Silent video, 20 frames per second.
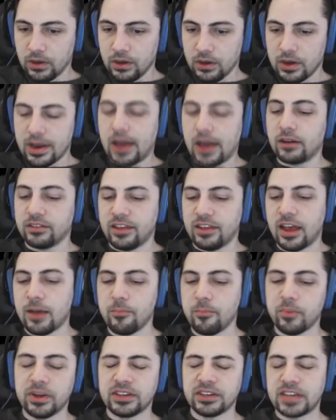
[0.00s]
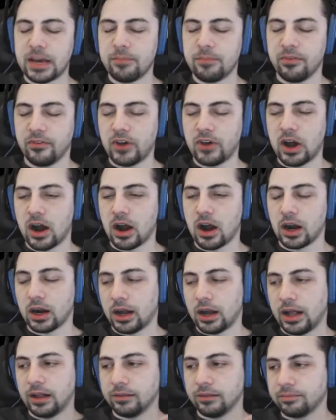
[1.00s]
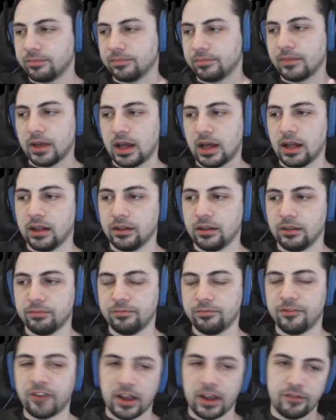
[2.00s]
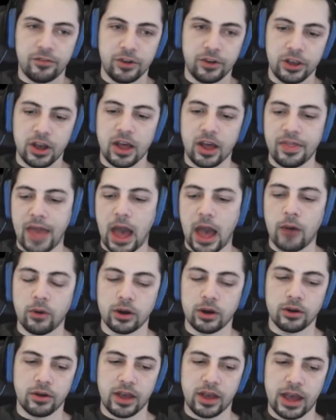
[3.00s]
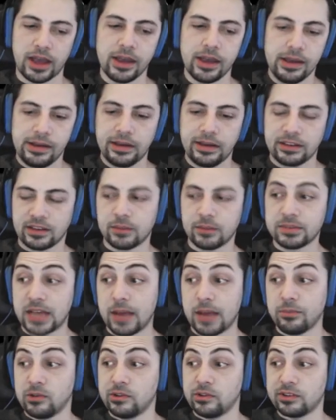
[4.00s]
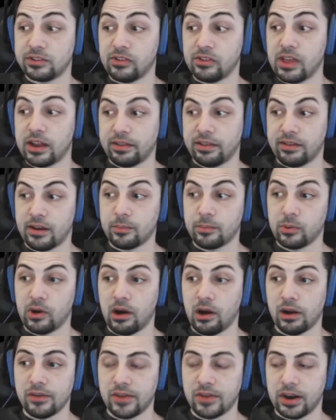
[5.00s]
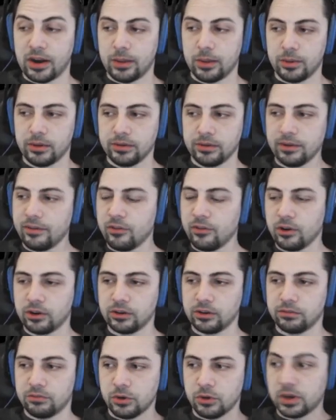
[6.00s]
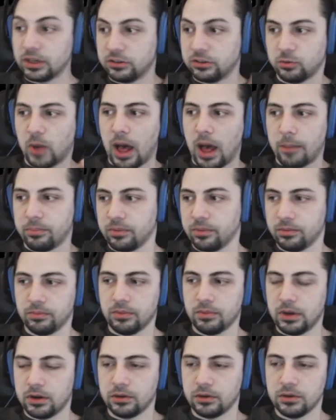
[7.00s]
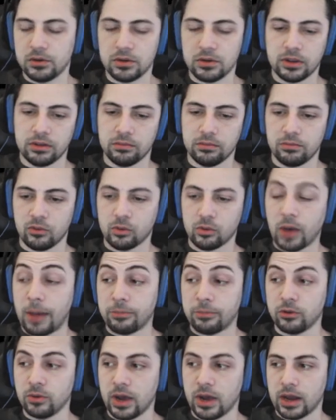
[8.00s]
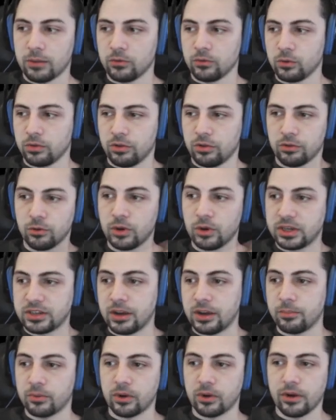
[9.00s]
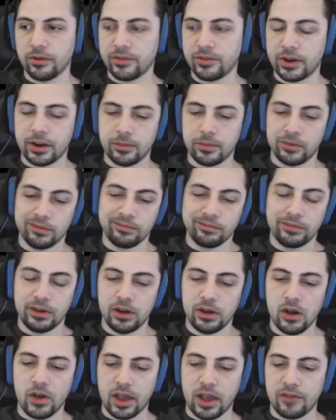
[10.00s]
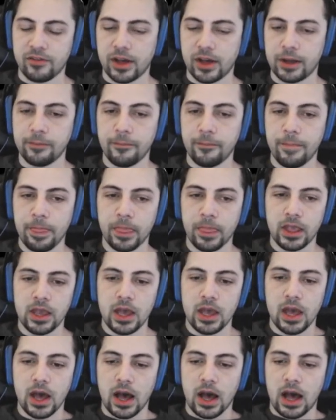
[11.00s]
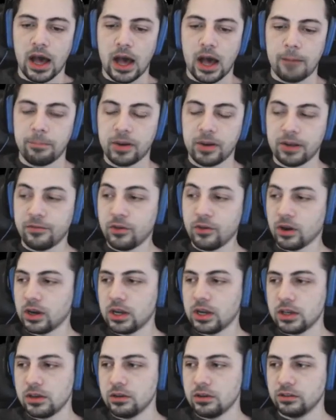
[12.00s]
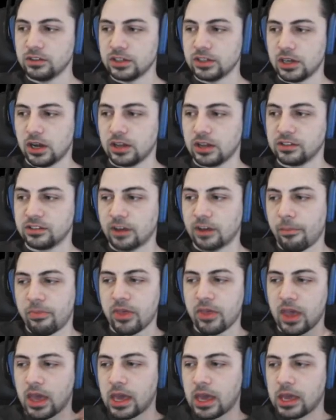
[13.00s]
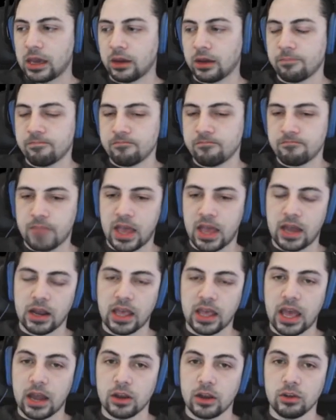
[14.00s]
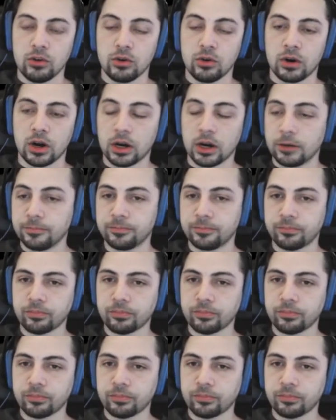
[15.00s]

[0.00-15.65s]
Now temp and temp var, I'll fight for you on that one, okay? Sometimes you just need a temporary variable. If you're doing a swap, you can swap two items through a temporary variable. Okay, fine. But if you're going to use it on something, and again, you're